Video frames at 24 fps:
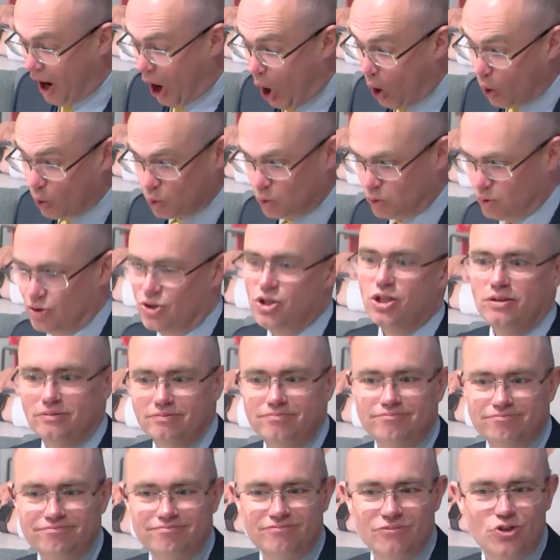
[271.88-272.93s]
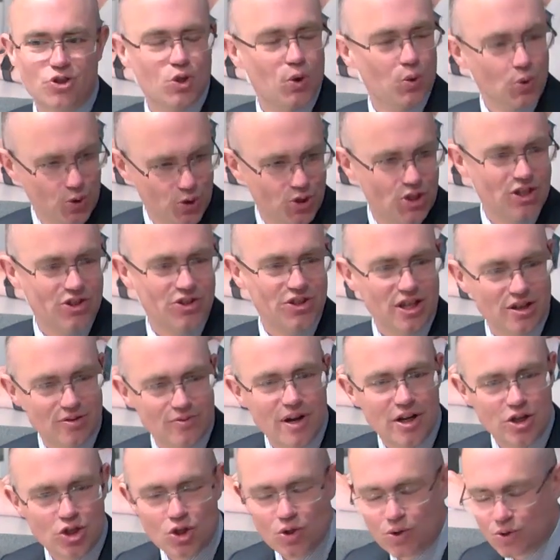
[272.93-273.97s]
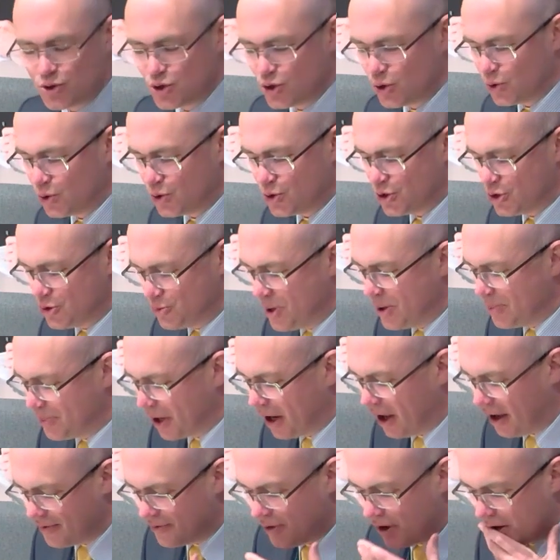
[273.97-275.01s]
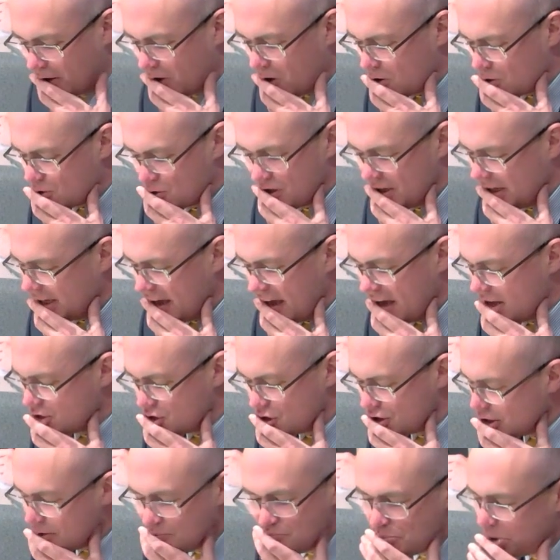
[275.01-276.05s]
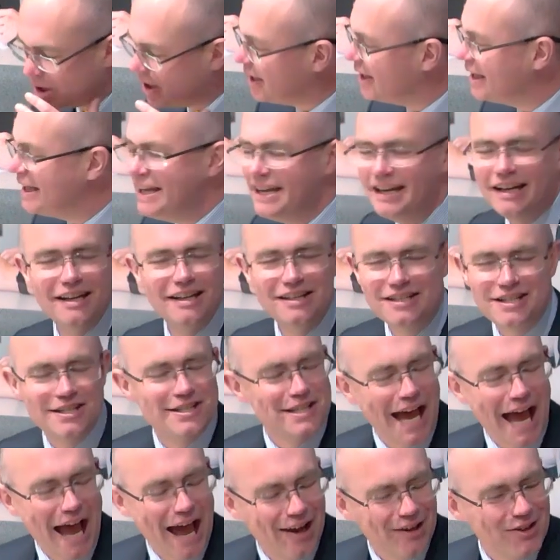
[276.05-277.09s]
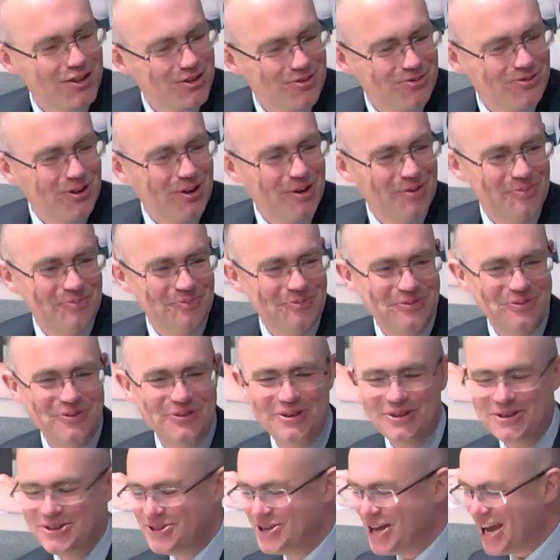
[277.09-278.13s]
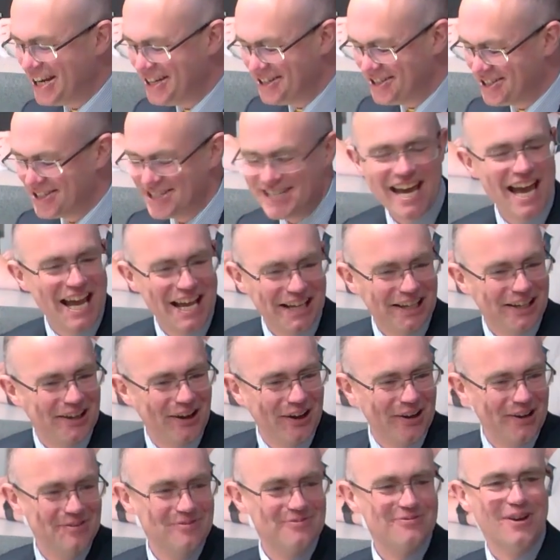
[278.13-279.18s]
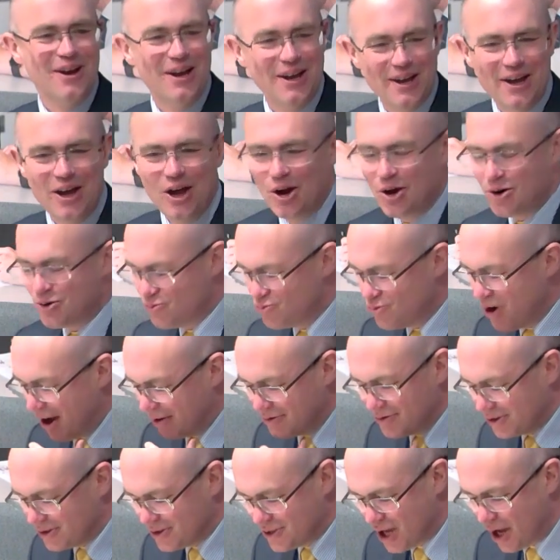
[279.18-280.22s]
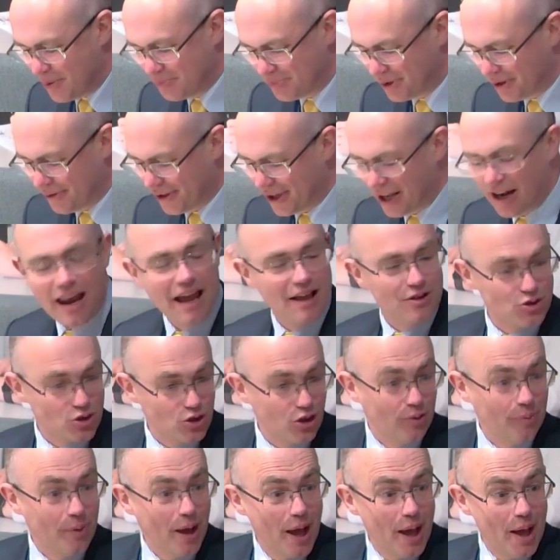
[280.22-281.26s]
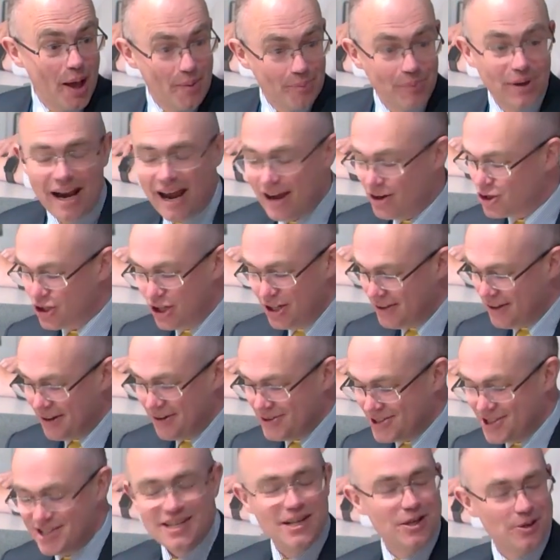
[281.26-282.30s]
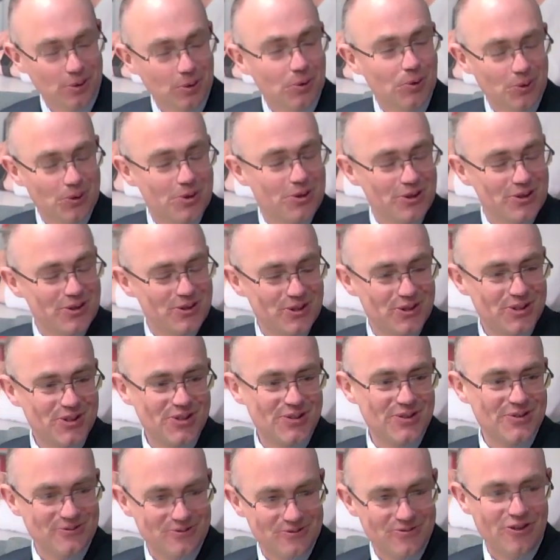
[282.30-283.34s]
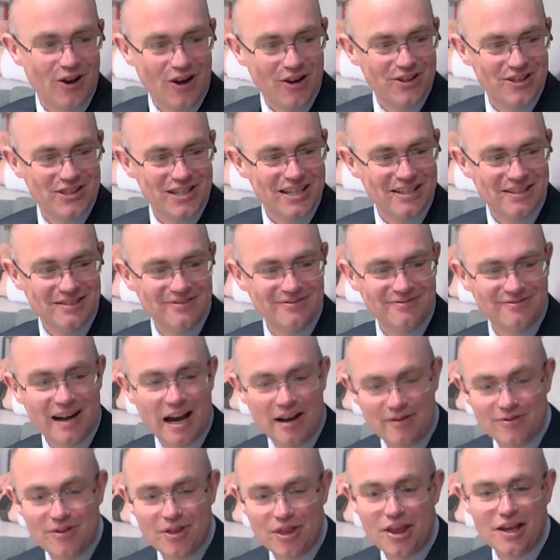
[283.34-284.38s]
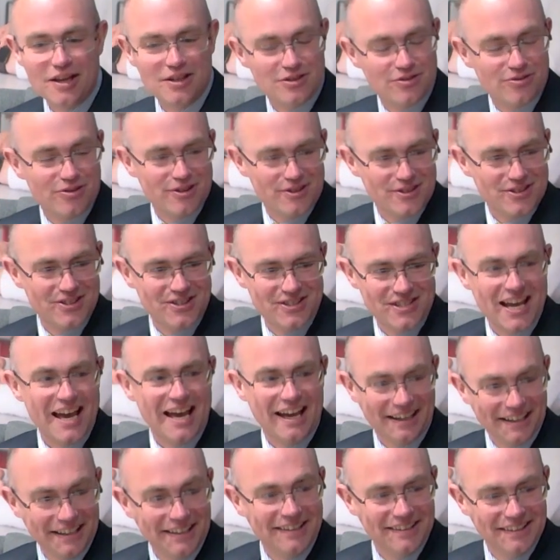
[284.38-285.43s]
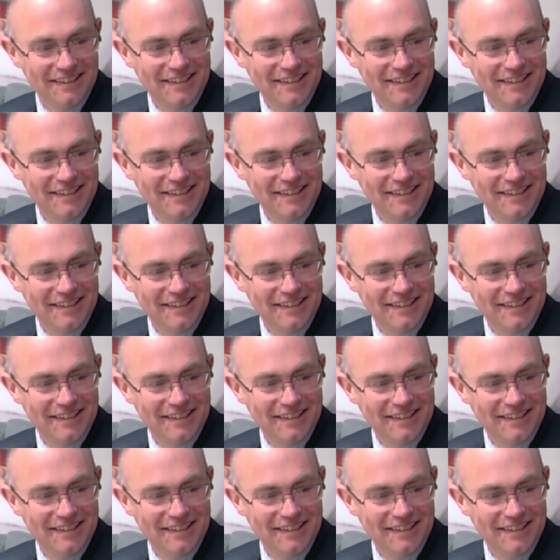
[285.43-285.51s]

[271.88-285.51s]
old sources, the original sources, people like Vygotsky, as completely detached from the day-to-day kind of rough and tumble of the classroom. But actually there are still authors finding relevant things for us today.